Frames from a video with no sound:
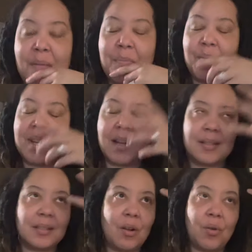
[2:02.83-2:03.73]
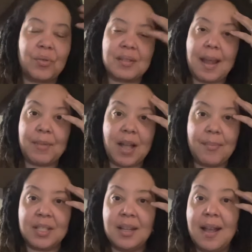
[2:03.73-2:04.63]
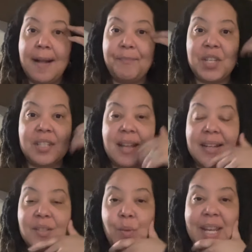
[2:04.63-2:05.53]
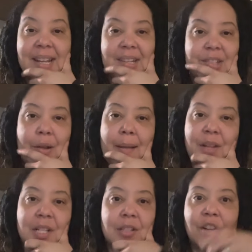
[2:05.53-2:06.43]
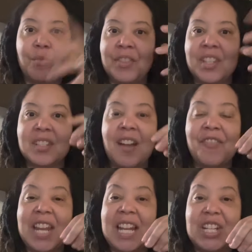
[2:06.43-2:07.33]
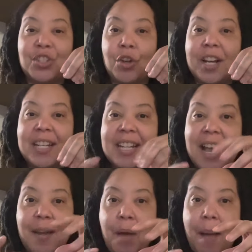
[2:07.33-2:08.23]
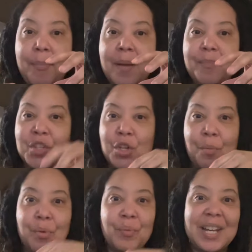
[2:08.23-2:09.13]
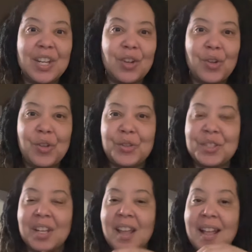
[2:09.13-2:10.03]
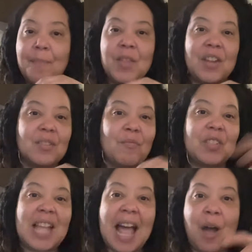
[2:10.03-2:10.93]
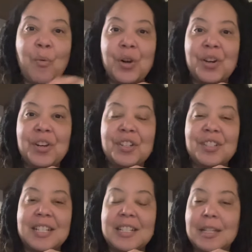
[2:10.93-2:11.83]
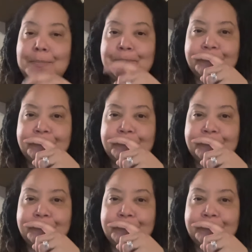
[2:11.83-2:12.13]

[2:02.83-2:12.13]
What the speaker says: but we got some cold snap coming this next week. And so I'm concerned with the stuff that is starting to kind of pop up, perennials and some flowers and some